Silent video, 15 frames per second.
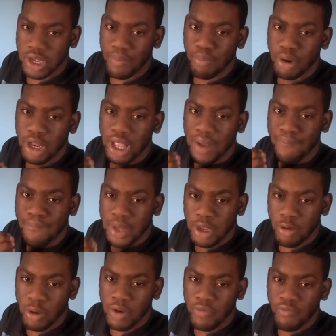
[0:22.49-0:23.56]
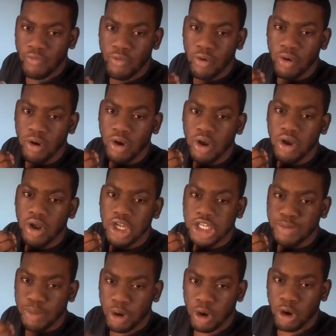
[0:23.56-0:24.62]
I predict a big win for
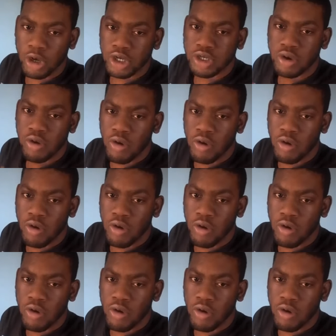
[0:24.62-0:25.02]
Spurs